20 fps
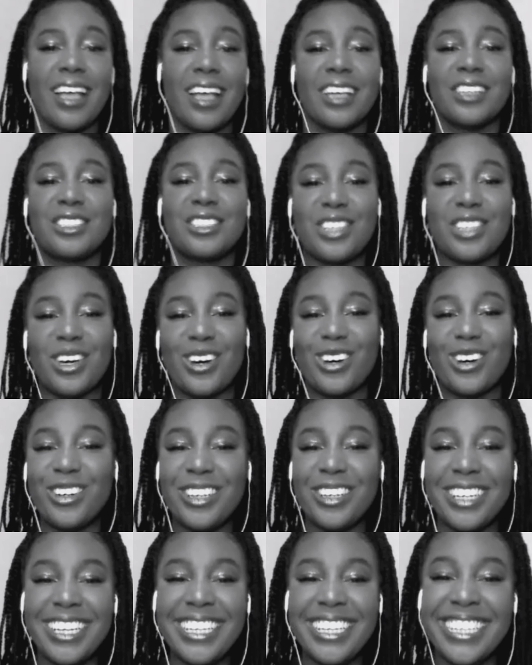
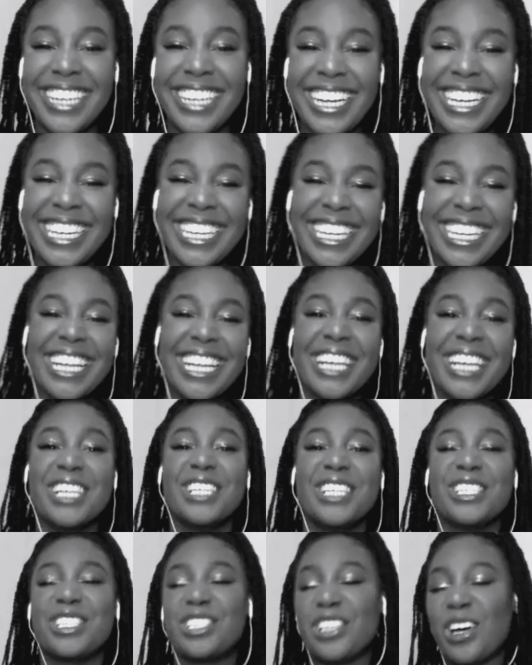So
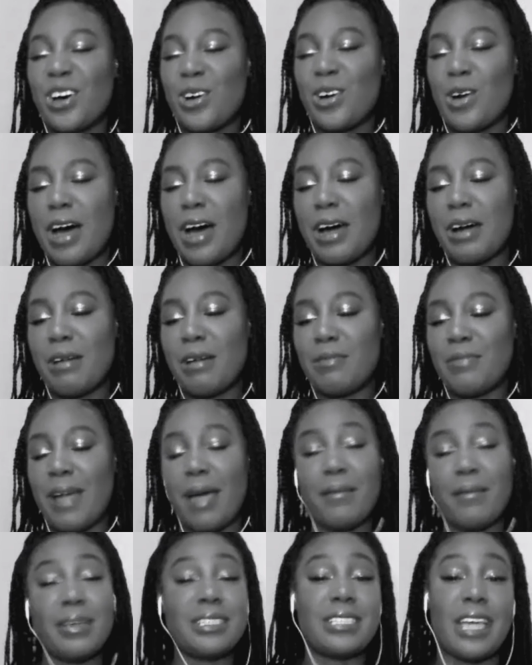
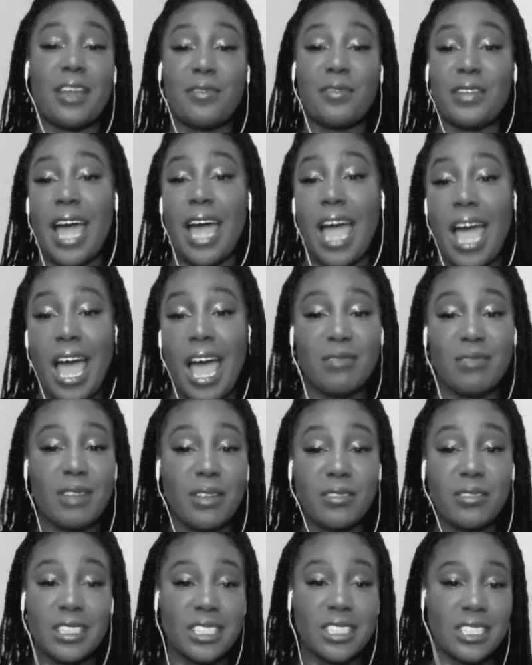I'm excited for that. I'm
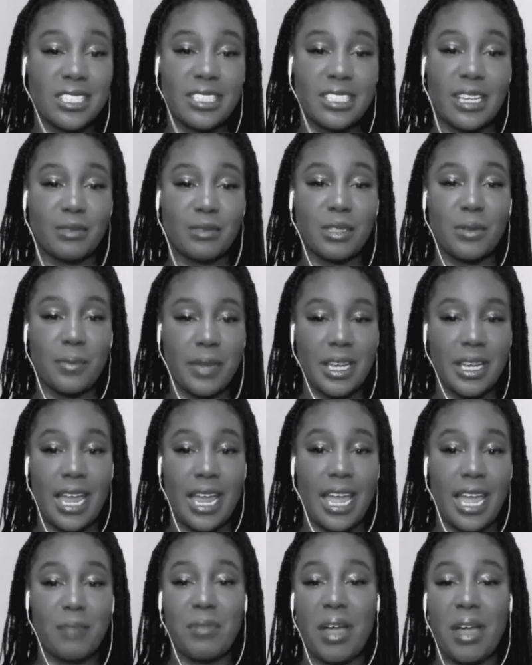definitely gonna stay up till
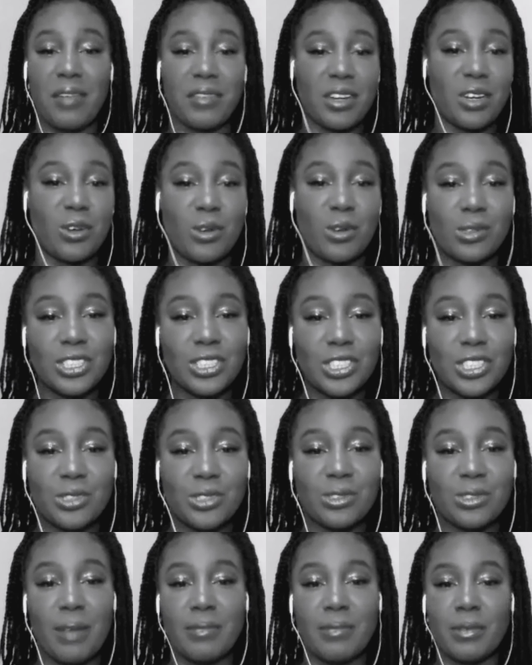midnight. I'm not even gonna hold
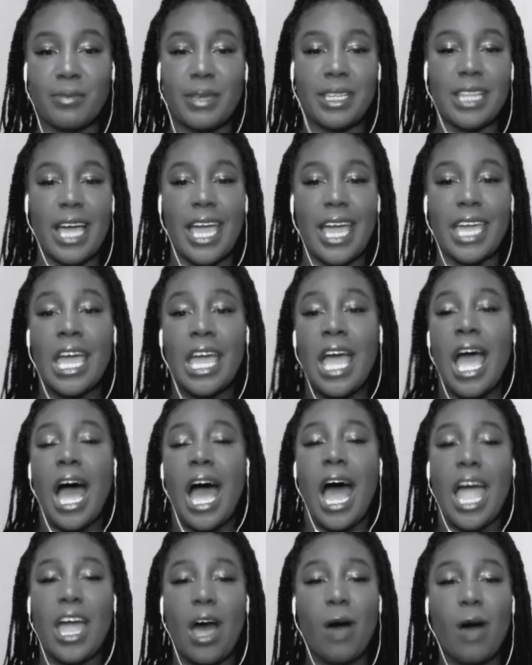you. I'm gonna be like,
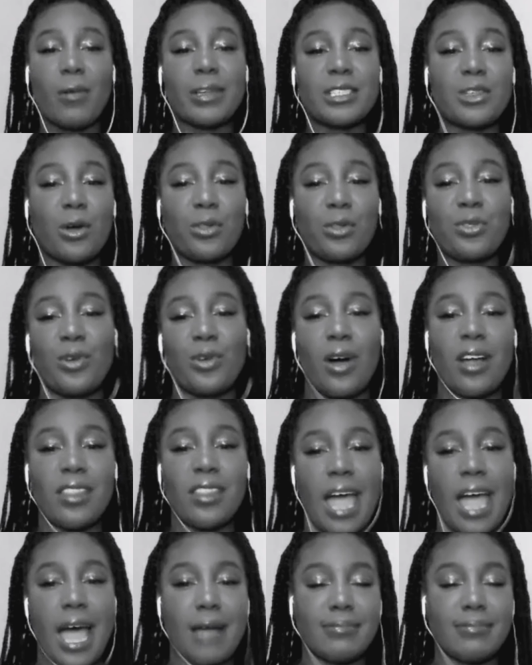I always go through all the
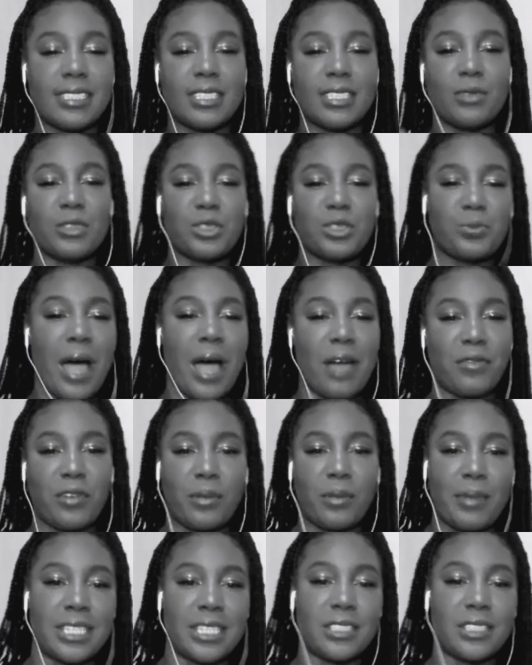apps, see which
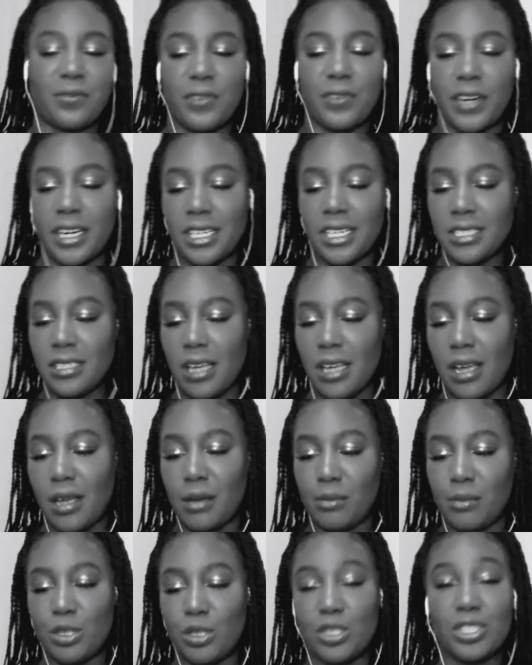platform has it first.
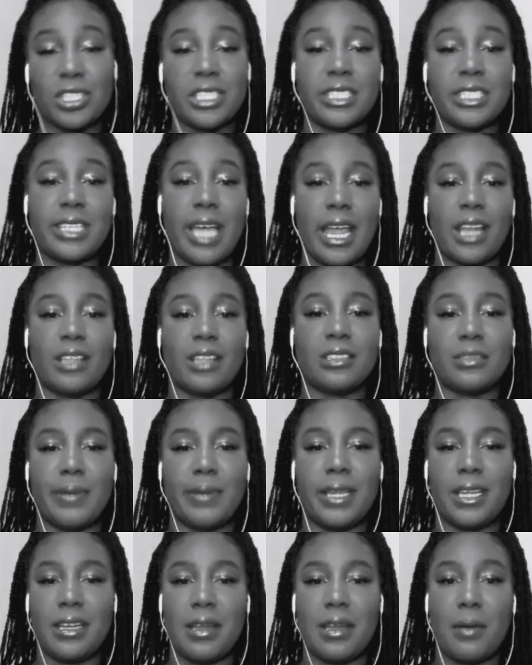Usually Tidal is
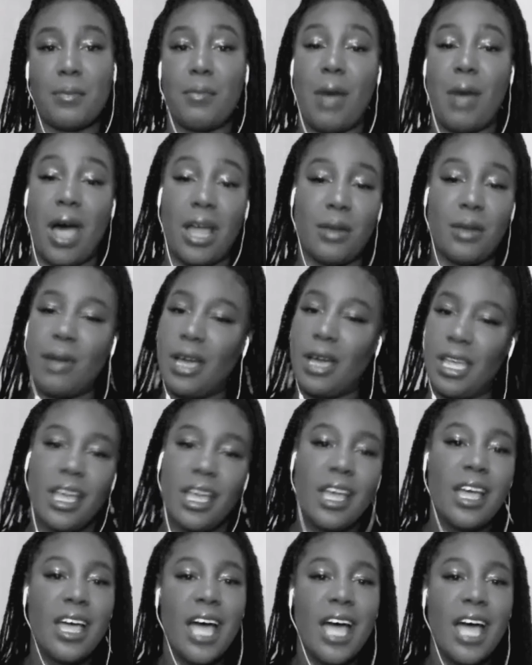beating them bad, but
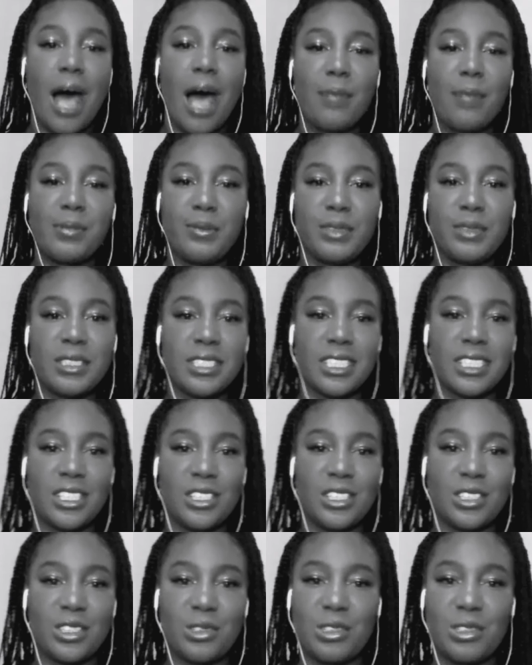Apple Music,
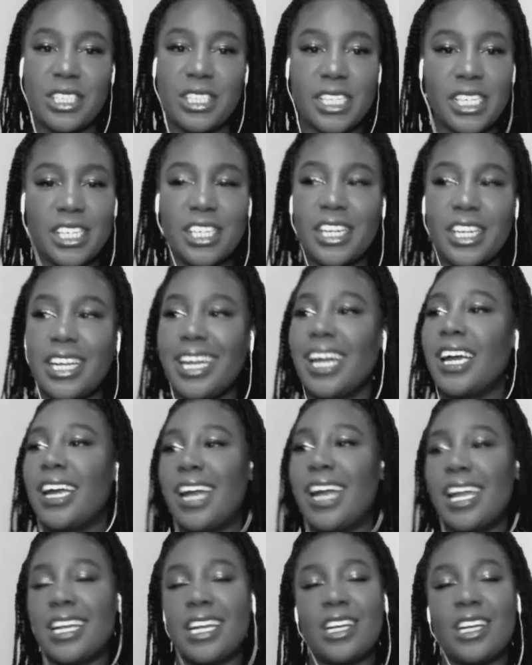you know, you're here,
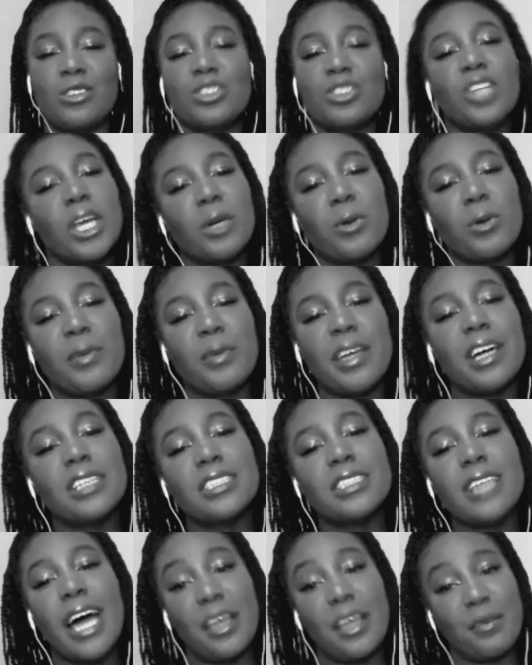and I know Drake will be on
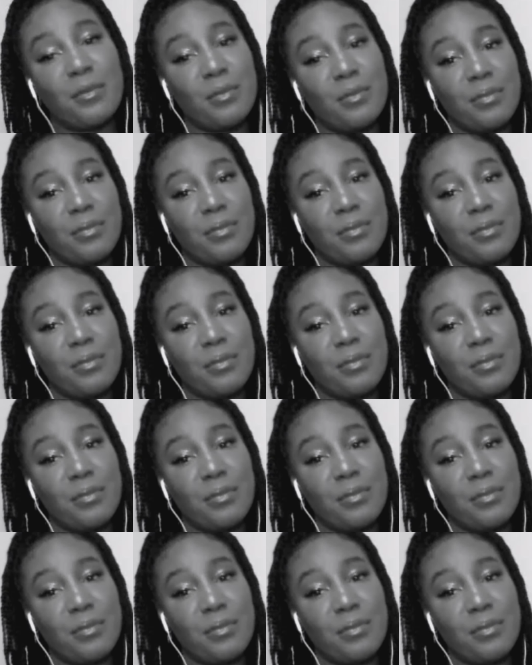time.